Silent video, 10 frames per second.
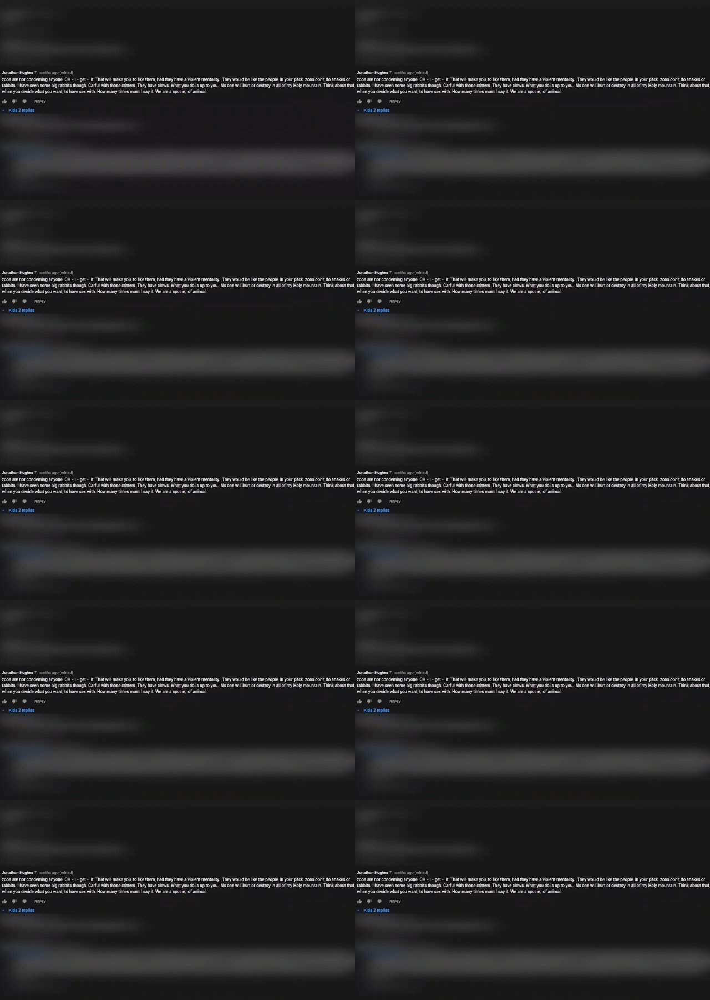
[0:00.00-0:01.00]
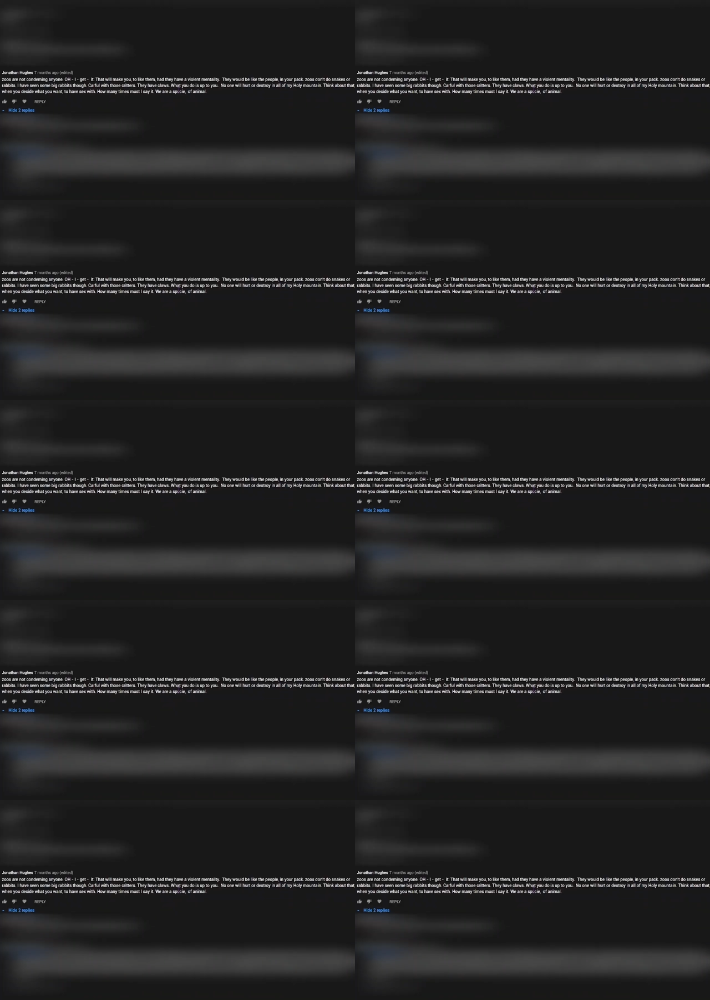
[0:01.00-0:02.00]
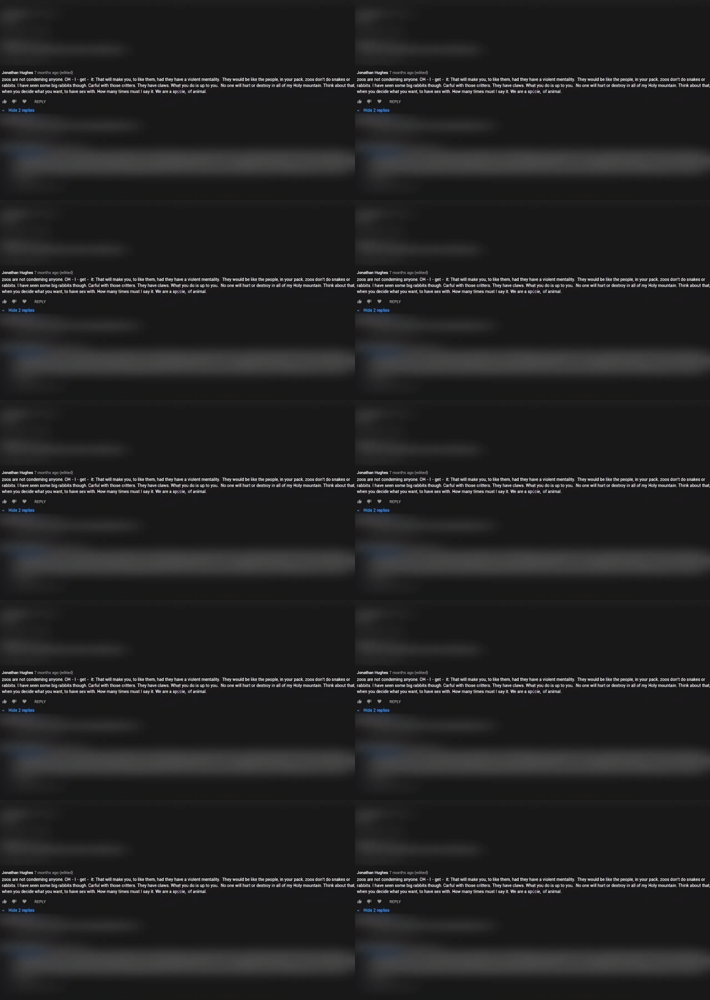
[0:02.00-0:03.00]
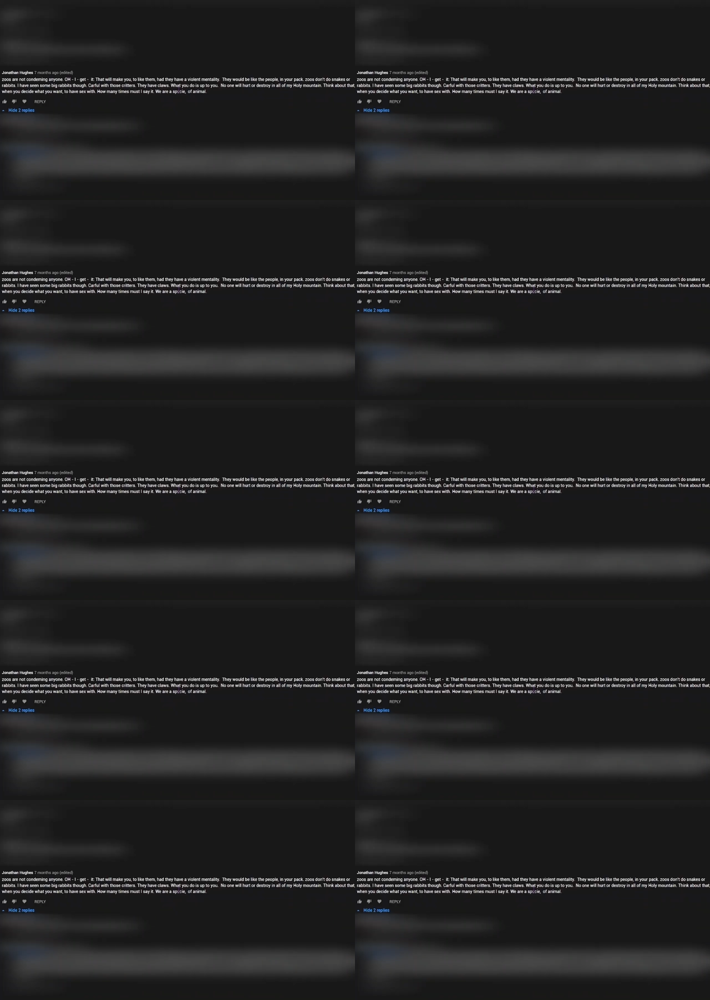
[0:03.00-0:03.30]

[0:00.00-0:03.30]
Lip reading: Nobody's mouth can be seen.